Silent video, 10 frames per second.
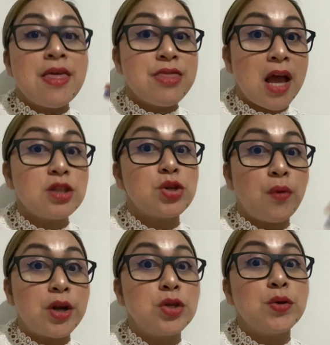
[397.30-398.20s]
that
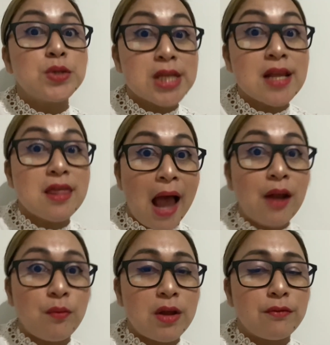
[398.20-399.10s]
you are using
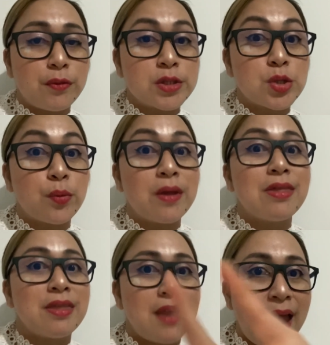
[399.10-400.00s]
that reinforcer
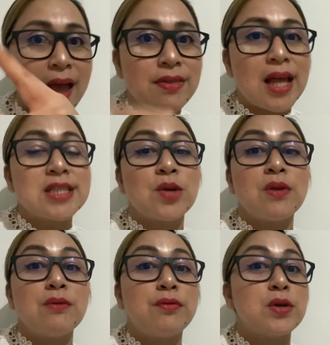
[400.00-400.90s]
with, then that's a
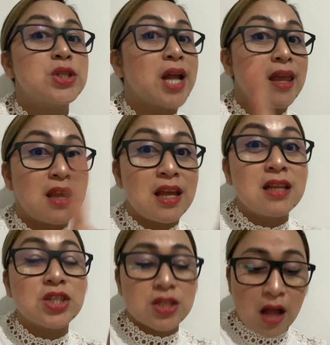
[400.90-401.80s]
reinforcer and
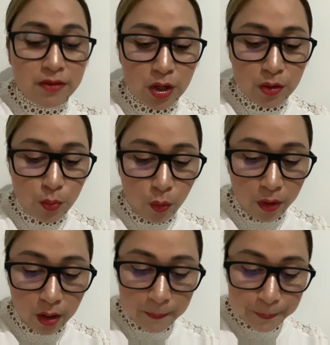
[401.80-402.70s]
it's not a
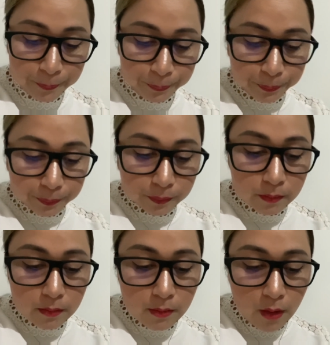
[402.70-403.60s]
reward.
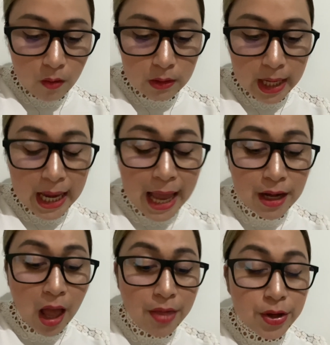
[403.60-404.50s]
Okay,
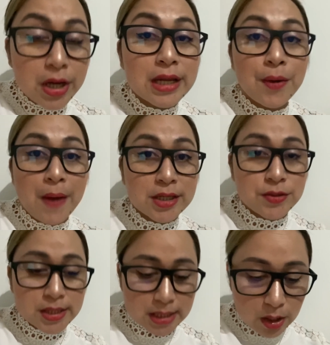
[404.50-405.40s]
another
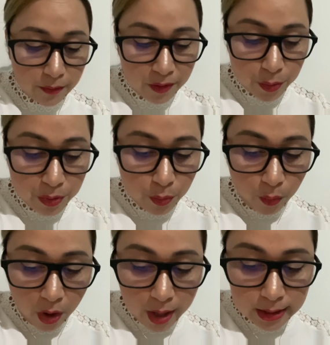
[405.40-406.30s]
characteristic of a
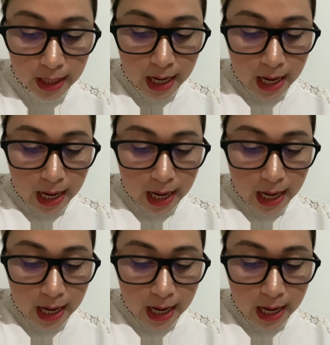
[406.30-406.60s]
reward